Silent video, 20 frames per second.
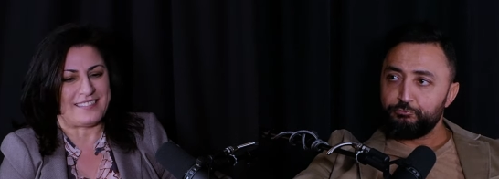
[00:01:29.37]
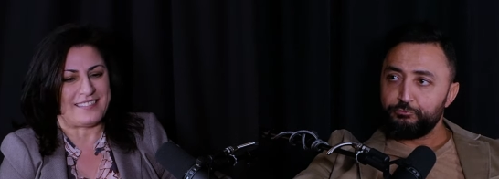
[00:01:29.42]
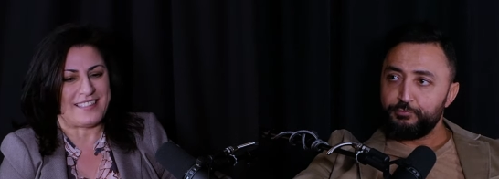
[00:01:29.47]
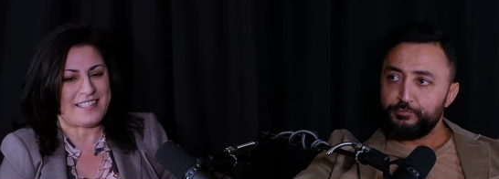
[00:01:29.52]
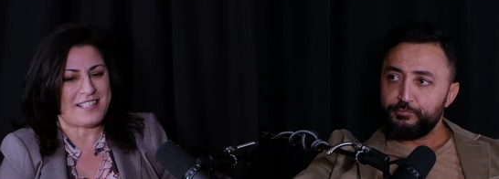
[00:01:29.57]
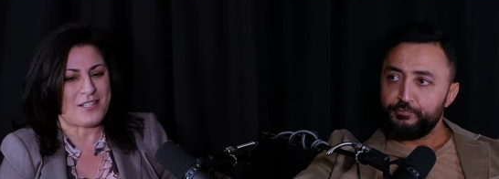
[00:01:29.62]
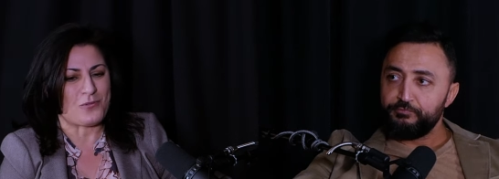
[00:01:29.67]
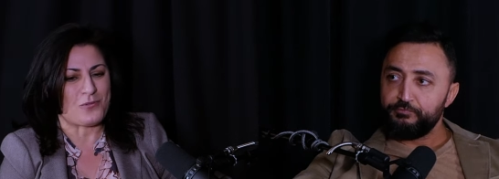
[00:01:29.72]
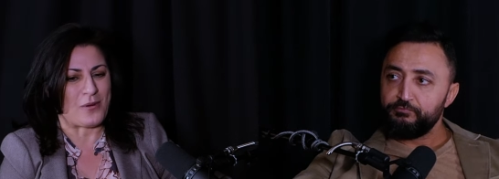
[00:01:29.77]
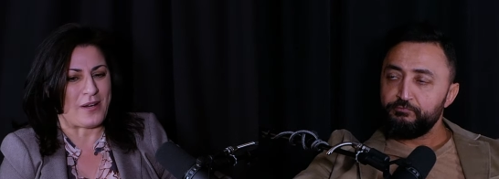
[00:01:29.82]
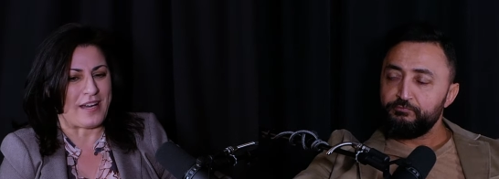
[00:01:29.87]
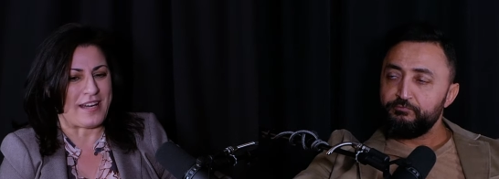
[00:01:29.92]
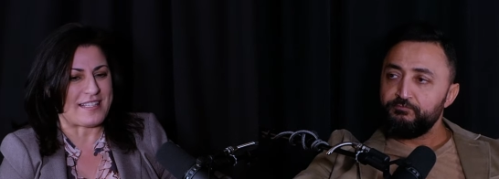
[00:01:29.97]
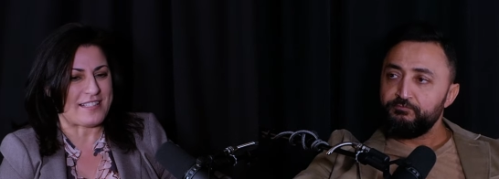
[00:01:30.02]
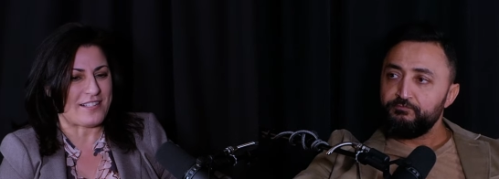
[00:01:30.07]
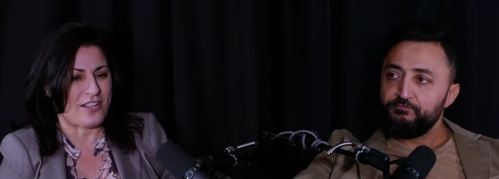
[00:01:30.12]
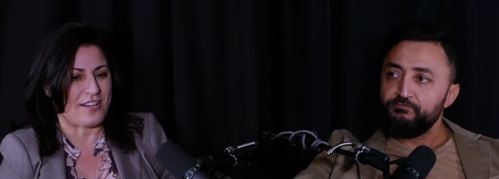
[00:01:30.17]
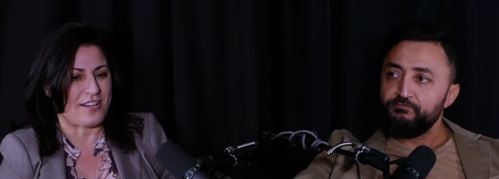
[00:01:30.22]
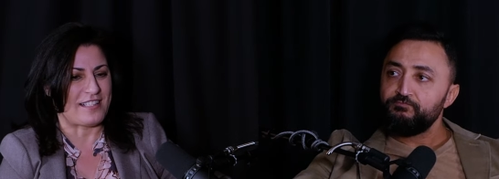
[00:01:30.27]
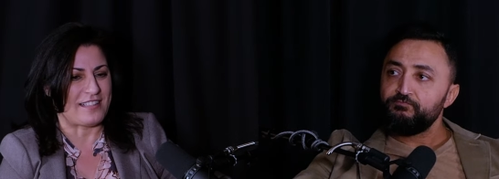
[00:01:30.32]
Speaker 1: This is where I
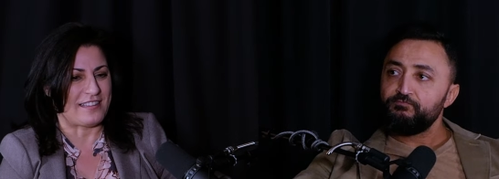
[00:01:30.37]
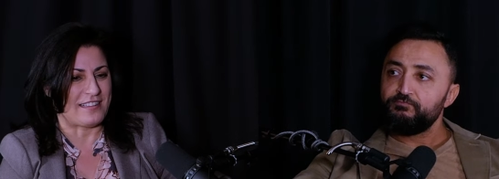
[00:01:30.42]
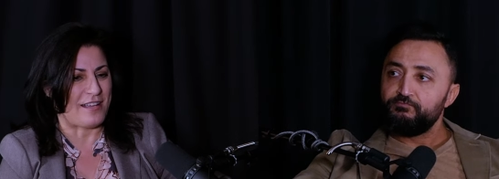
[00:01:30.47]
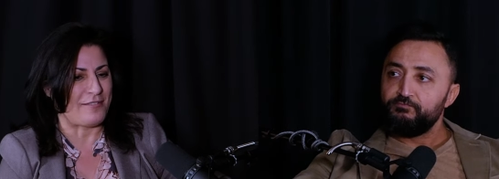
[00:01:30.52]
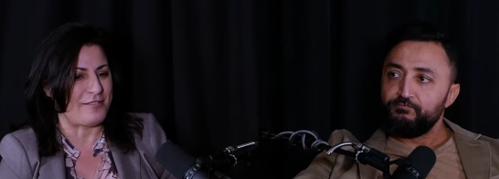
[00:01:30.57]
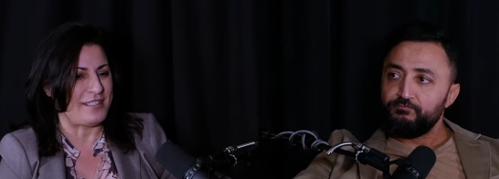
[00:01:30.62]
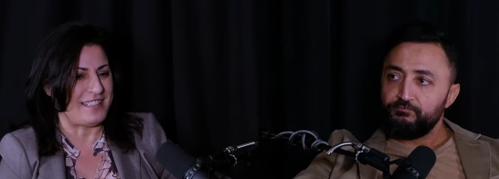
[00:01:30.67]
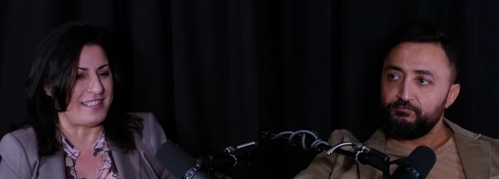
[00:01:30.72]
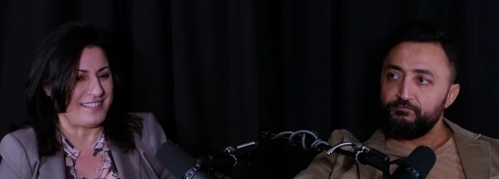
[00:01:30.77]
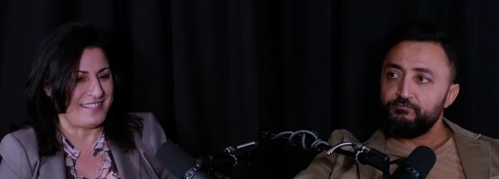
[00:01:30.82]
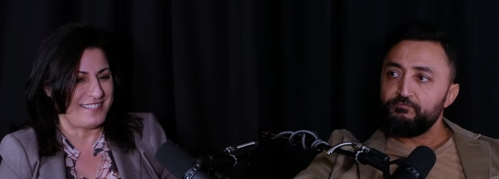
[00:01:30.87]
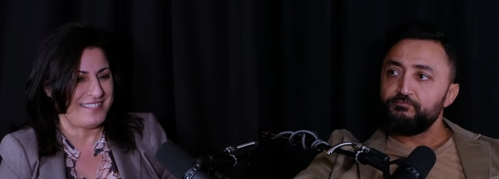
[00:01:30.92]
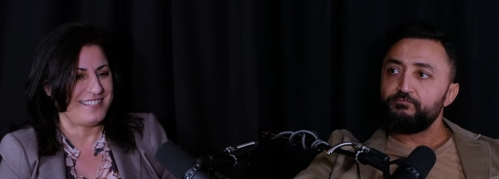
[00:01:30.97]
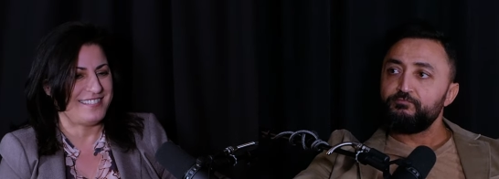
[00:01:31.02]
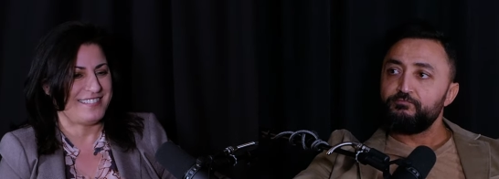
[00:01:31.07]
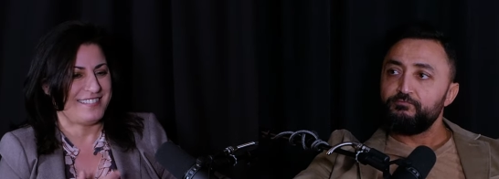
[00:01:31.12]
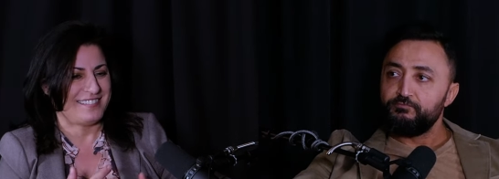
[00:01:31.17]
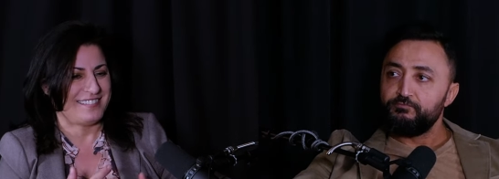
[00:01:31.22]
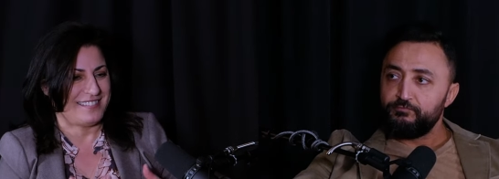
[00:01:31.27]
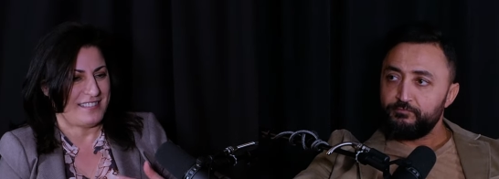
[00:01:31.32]
started loving
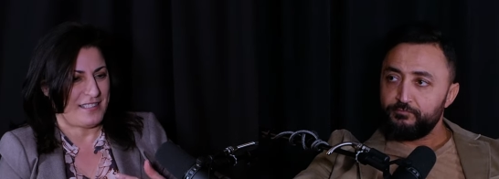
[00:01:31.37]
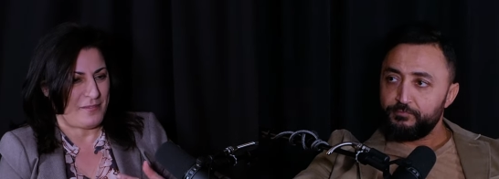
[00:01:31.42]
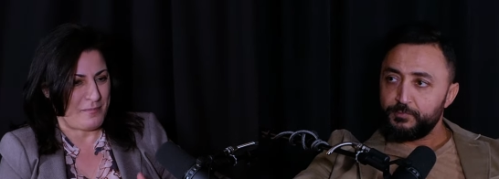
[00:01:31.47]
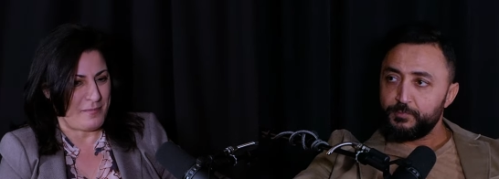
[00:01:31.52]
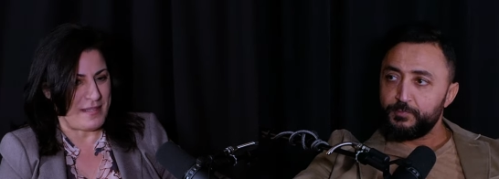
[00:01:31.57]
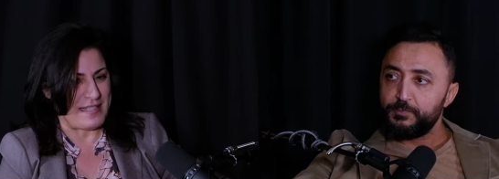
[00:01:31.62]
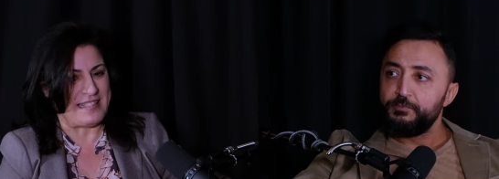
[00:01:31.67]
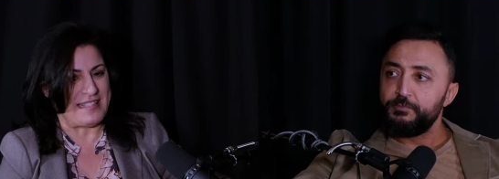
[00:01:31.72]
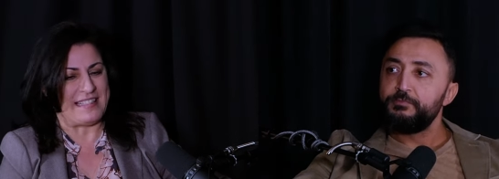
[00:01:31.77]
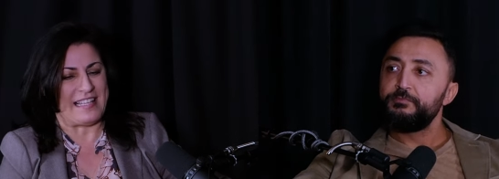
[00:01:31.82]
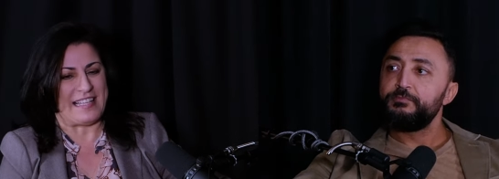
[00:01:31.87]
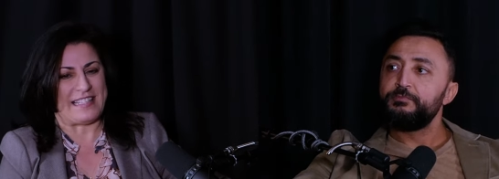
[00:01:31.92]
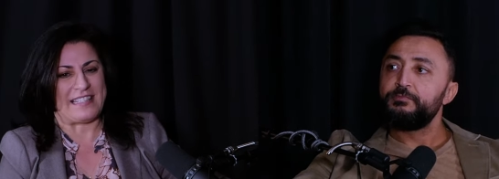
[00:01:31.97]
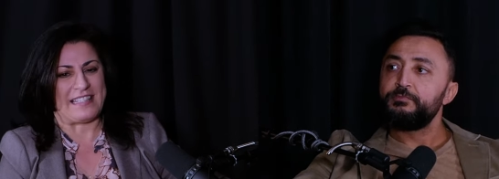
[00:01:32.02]
business